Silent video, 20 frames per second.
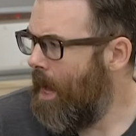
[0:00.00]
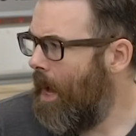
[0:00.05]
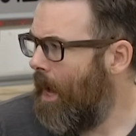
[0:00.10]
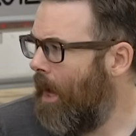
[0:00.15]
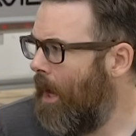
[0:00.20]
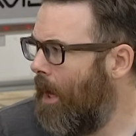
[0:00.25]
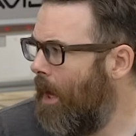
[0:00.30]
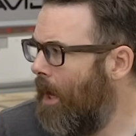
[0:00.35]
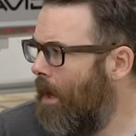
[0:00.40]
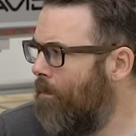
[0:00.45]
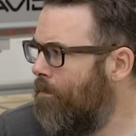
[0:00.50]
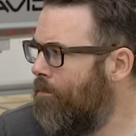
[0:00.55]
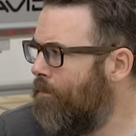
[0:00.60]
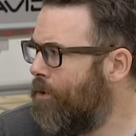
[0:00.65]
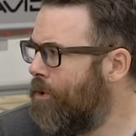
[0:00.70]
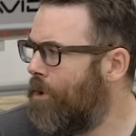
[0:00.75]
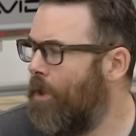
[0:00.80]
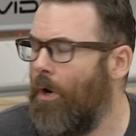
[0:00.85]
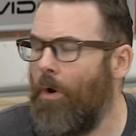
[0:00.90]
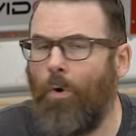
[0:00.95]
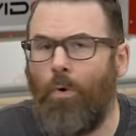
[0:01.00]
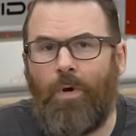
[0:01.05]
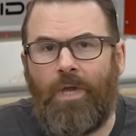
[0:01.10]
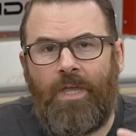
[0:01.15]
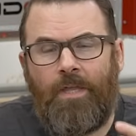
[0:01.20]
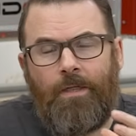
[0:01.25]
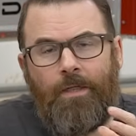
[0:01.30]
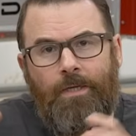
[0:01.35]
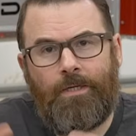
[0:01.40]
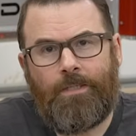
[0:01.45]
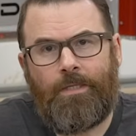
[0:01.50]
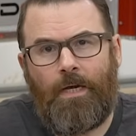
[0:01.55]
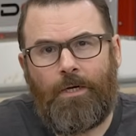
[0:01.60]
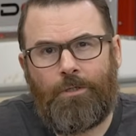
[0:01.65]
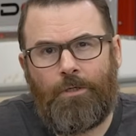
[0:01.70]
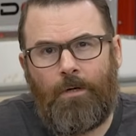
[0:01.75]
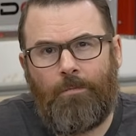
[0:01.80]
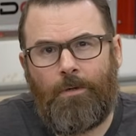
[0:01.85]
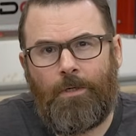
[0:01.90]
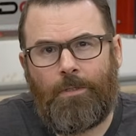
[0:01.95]
Um, so in this
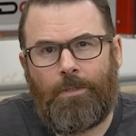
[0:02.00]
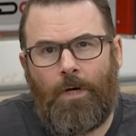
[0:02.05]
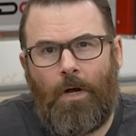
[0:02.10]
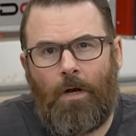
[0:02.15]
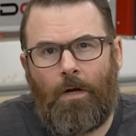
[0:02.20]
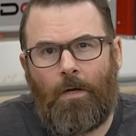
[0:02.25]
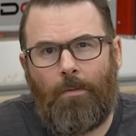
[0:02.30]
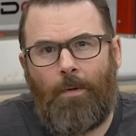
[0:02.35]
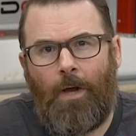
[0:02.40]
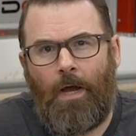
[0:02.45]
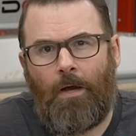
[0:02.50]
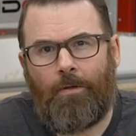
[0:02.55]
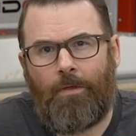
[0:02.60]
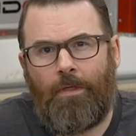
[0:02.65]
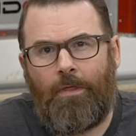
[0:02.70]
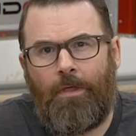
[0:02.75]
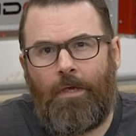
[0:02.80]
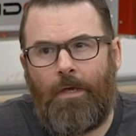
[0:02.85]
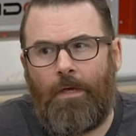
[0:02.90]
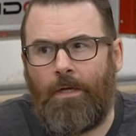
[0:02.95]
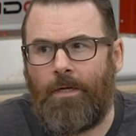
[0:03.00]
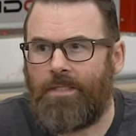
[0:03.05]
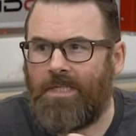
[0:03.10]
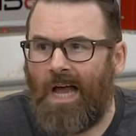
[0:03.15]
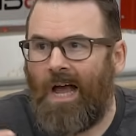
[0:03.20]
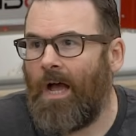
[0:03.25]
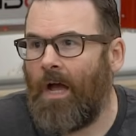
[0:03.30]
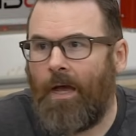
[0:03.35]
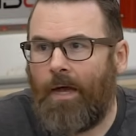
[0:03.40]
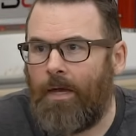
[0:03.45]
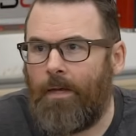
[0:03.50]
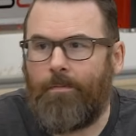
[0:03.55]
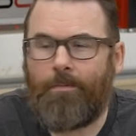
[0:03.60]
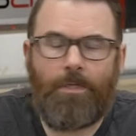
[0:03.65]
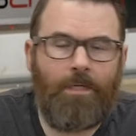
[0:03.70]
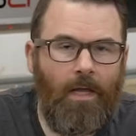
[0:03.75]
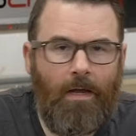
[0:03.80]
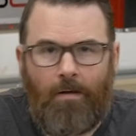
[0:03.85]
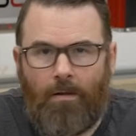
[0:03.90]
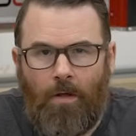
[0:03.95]
section, I'm going to talk about the times
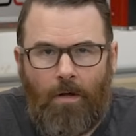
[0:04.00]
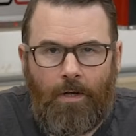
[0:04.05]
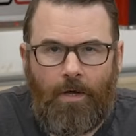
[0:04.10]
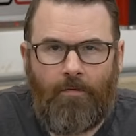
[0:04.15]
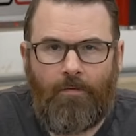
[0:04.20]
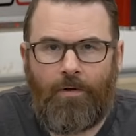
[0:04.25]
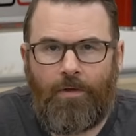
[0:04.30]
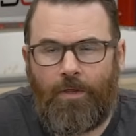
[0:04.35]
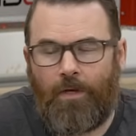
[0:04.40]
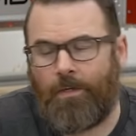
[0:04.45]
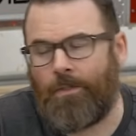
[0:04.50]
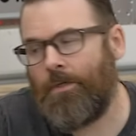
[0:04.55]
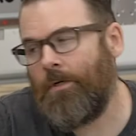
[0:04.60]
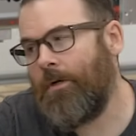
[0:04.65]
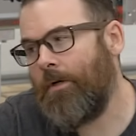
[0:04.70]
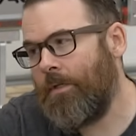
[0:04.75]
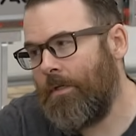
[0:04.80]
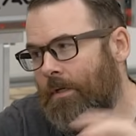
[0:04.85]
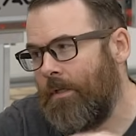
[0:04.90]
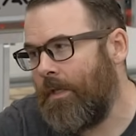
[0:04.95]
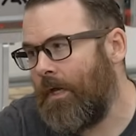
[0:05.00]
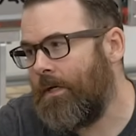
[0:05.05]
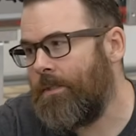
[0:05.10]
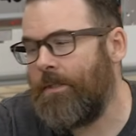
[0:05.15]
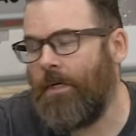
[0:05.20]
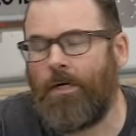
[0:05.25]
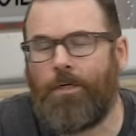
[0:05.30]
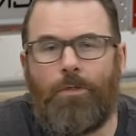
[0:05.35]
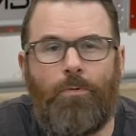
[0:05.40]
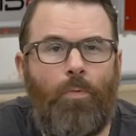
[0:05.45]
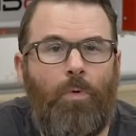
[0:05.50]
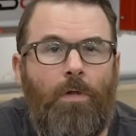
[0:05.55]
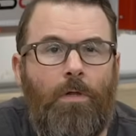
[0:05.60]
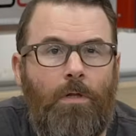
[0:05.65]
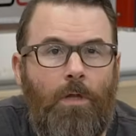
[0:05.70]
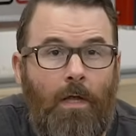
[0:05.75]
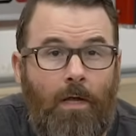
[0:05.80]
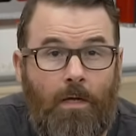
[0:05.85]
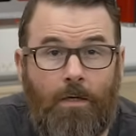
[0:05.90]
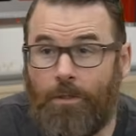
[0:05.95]
and how long everything took. And in the next section, we'll
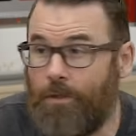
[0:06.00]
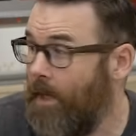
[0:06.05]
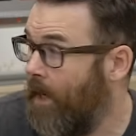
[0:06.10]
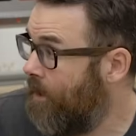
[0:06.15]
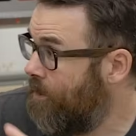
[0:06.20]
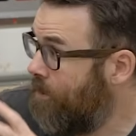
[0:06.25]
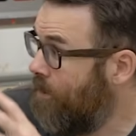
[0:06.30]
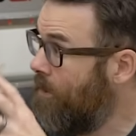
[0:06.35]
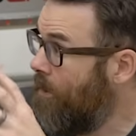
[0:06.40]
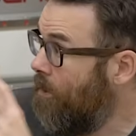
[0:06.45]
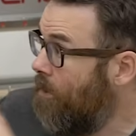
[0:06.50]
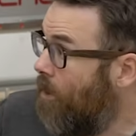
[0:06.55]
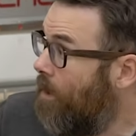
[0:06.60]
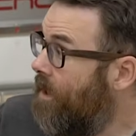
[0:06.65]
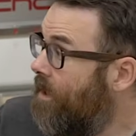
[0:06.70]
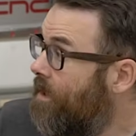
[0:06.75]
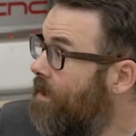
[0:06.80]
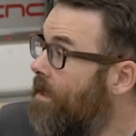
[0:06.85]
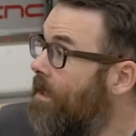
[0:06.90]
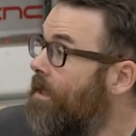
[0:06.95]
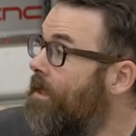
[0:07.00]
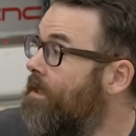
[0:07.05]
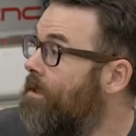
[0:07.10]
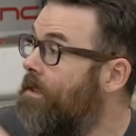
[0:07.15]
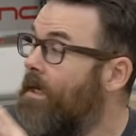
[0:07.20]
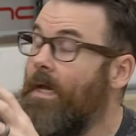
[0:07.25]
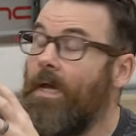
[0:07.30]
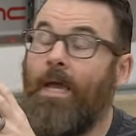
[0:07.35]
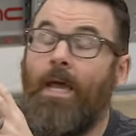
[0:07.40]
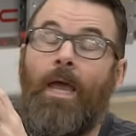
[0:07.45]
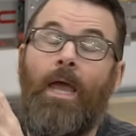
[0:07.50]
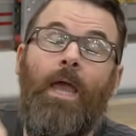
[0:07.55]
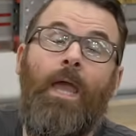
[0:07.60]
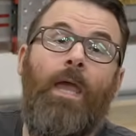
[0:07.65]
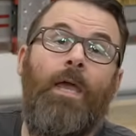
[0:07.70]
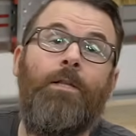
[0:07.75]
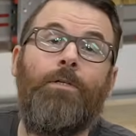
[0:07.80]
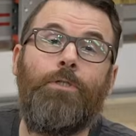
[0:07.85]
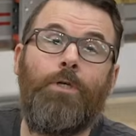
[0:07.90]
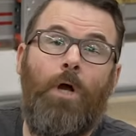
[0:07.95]
look, actually look at these
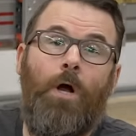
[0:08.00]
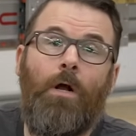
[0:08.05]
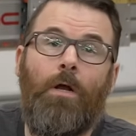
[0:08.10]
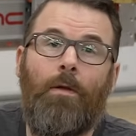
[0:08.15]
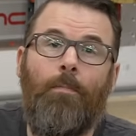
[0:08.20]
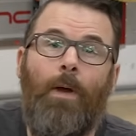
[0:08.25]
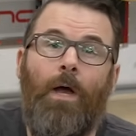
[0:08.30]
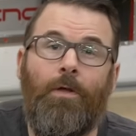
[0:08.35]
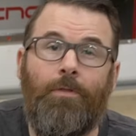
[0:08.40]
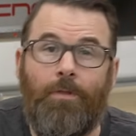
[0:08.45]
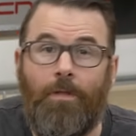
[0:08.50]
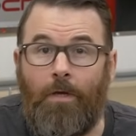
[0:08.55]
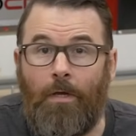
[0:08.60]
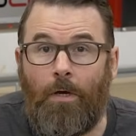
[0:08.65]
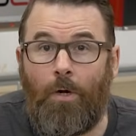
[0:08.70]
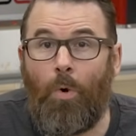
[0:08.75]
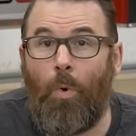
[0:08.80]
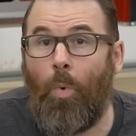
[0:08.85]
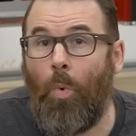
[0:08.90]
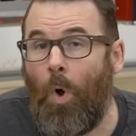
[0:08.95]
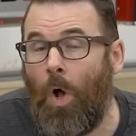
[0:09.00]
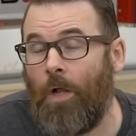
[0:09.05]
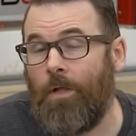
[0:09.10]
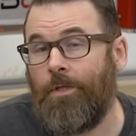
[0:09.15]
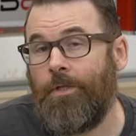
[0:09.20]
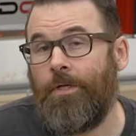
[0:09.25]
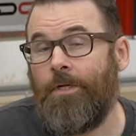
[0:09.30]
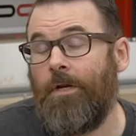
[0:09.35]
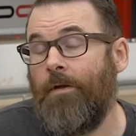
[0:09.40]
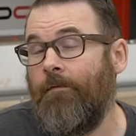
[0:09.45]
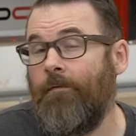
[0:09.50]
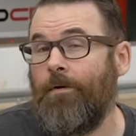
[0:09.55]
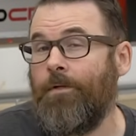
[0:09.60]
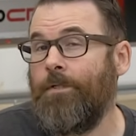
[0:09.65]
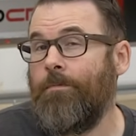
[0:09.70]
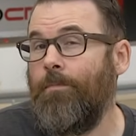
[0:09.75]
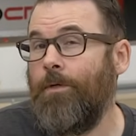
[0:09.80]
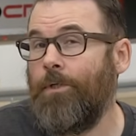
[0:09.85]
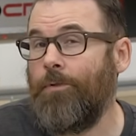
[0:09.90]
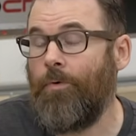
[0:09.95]
and talk about the quality
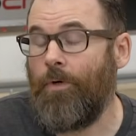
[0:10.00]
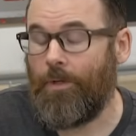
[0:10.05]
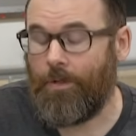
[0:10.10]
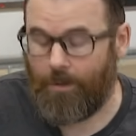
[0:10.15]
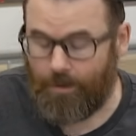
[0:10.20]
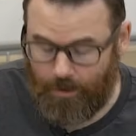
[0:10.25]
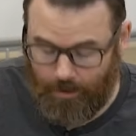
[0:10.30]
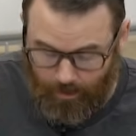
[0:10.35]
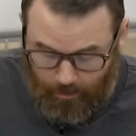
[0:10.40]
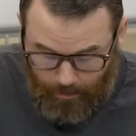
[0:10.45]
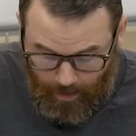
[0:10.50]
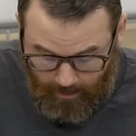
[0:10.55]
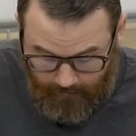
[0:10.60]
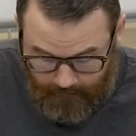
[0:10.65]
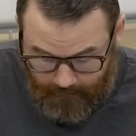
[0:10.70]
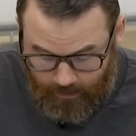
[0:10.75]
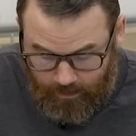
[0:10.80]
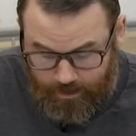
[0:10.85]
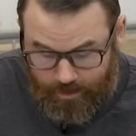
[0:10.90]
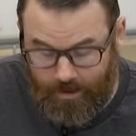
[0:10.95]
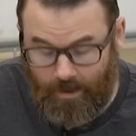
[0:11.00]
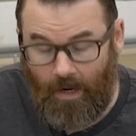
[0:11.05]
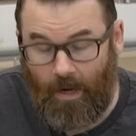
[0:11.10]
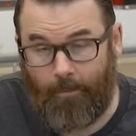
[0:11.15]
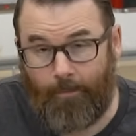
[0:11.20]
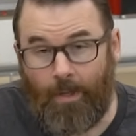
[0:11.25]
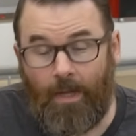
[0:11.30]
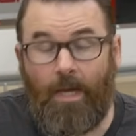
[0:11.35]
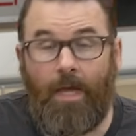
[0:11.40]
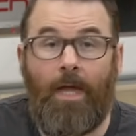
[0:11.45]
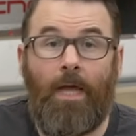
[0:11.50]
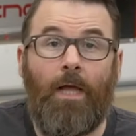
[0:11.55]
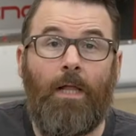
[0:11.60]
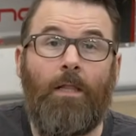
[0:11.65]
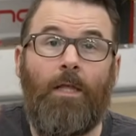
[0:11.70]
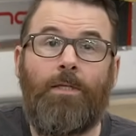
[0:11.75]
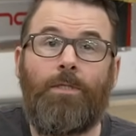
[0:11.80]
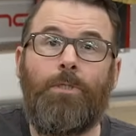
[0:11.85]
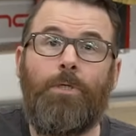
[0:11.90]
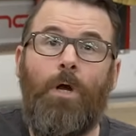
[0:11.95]
difference between the two. But first up,
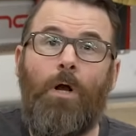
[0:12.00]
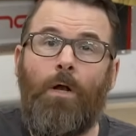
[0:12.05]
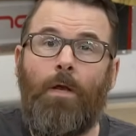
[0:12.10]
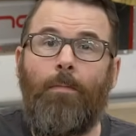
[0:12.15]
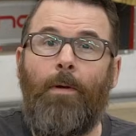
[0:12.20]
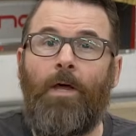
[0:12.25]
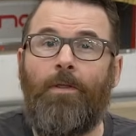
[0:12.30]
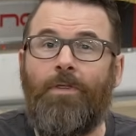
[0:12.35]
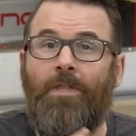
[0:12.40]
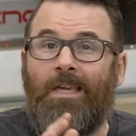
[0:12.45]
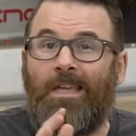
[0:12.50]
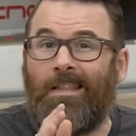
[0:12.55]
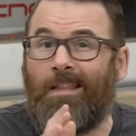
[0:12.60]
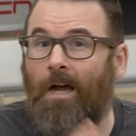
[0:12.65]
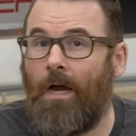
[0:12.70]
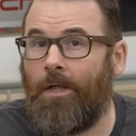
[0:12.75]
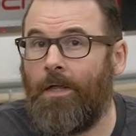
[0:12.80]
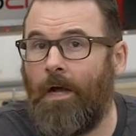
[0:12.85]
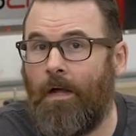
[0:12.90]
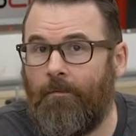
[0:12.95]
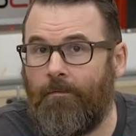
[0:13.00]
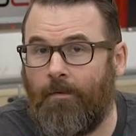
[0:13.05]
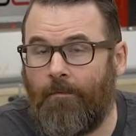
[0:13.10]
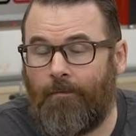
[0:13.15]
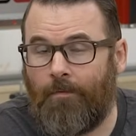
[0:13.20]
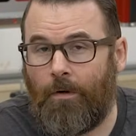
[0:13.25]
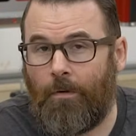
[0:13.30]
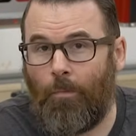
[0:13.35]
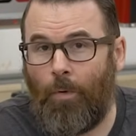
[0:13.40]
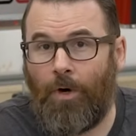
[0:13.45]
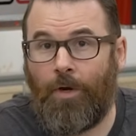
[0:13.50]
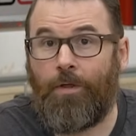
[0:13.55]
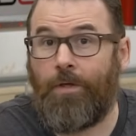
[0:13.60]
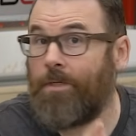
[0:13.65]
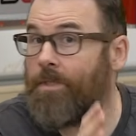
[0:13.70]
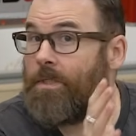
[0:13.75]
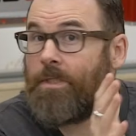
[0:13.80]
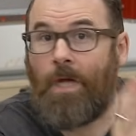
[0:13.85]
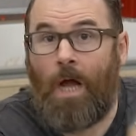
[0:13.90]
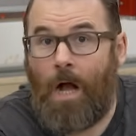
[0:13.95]
let's talk about the non-alpha firmware, the
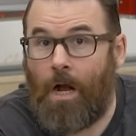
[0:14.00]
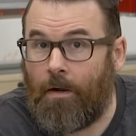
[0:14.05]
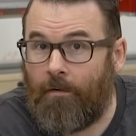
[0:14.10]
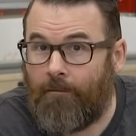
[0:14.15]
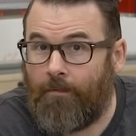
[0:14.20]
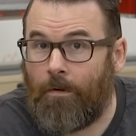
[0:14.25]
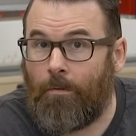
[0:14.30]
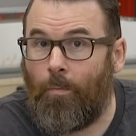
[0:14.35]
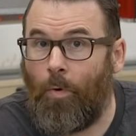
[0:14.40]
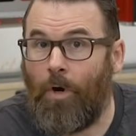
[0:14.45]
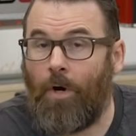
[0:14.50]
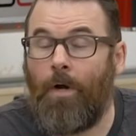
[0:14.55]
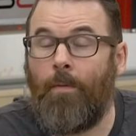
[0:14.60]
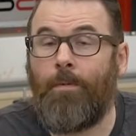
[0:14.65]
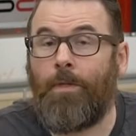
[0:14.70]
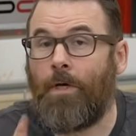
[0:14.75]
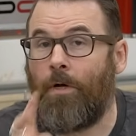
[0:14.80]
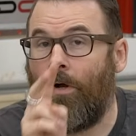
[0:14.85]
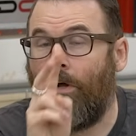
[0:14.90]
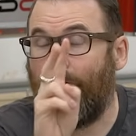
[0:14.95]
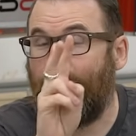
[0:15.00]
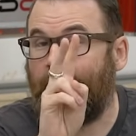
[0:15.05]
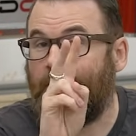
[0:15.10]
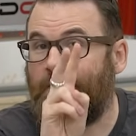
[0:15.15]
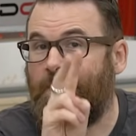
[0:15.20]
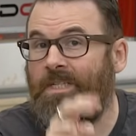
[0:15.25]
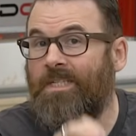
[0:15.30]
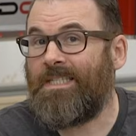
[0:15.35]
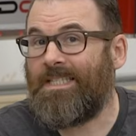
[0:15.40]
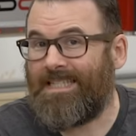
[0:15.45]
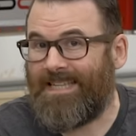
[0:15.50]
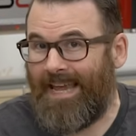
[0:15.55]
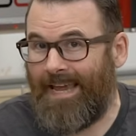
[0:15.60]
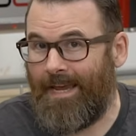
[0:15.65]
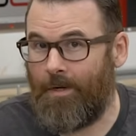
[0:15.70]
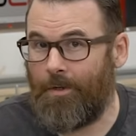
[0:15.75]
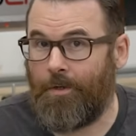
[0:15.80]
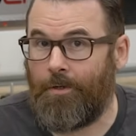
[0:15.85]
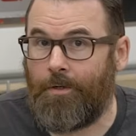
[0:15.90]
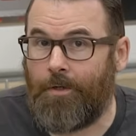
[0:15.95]
stock firmware. I'm going to call this the
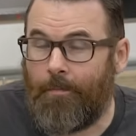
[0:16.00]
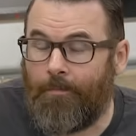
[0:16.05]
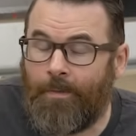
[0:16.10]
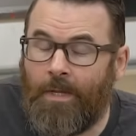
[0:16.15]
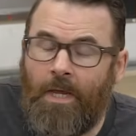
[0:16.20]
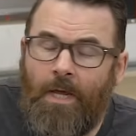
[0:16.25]
standard.